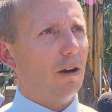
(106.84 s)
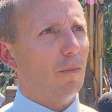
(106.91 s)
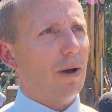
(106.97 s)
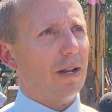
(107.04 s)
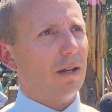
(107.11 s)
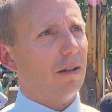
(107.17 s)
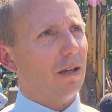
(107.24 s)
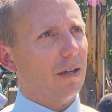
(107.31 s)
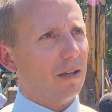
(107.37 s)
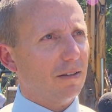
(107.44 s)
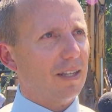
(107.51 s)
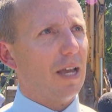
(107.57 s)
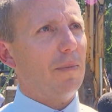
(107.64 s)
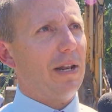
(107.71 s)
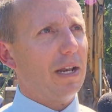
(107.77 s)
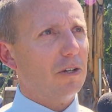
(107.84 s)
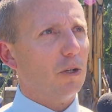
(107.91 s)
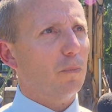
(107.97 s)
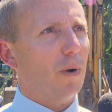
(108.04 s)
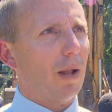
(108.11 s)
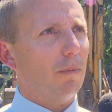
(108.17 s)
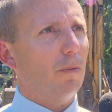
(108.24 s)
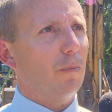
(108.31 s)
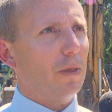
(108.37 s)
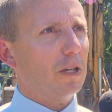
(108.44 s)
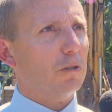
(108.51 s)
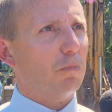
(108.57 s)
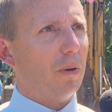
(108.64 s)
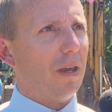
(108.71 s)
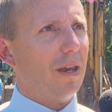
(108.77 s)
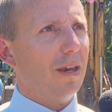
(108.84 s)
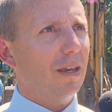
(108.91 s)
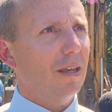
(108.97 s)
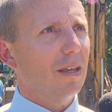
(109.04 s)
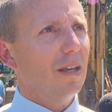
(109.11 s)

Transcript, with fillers: about a, a contamination problem this big,